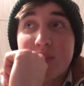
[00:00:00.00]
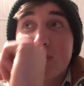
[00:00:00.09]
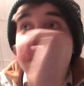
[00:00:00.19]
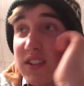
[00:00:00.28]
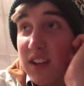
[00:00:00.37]
It's
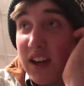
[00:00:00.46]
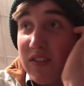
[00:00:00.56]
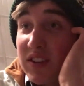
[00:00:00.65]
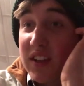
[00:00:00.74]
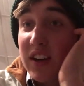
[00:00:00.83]
weird because, like,
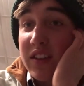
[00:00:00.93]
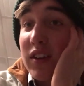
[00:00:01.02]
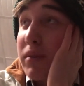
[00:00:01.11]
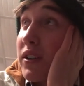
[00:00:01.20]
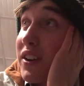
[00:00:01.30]
everything I
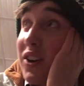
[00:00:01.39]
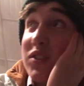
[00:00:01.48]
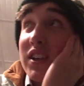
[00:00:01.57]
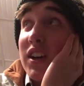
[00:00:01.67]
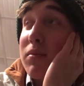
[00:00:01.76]
think about
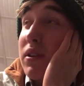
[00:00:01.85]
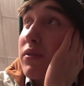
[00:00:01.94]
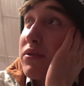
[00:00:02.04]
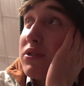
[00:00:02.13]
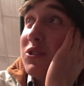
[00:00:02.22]
now is, like,
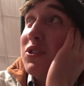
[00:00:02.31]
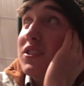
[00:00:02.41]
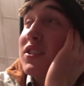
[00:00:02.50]
about food.